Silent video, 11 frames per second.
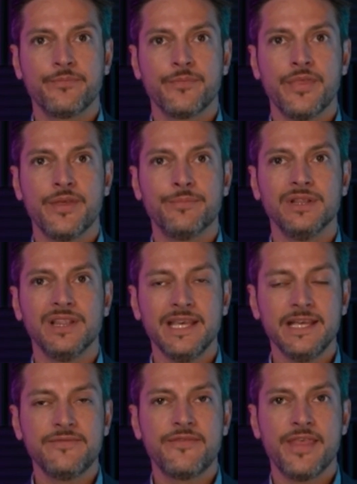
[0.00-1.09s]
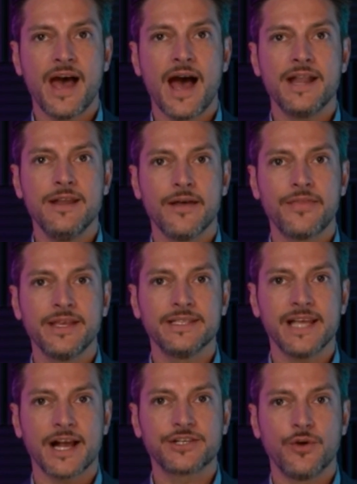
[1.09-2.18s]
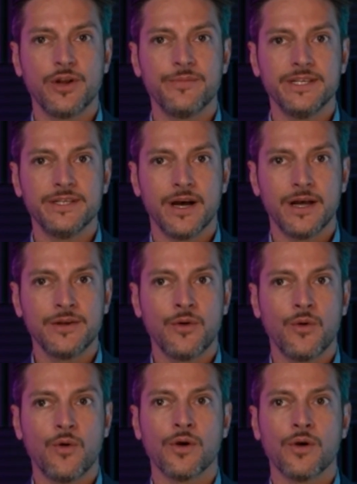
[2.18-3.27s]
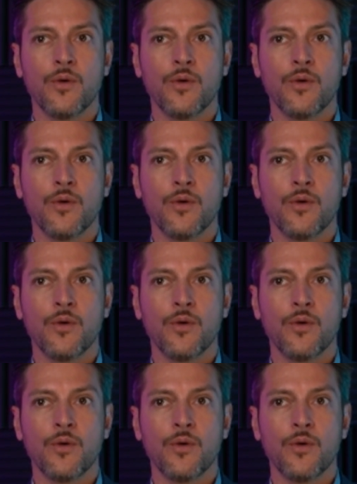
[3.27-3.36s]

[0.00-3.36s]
the belief that nothing is actually going to be done, or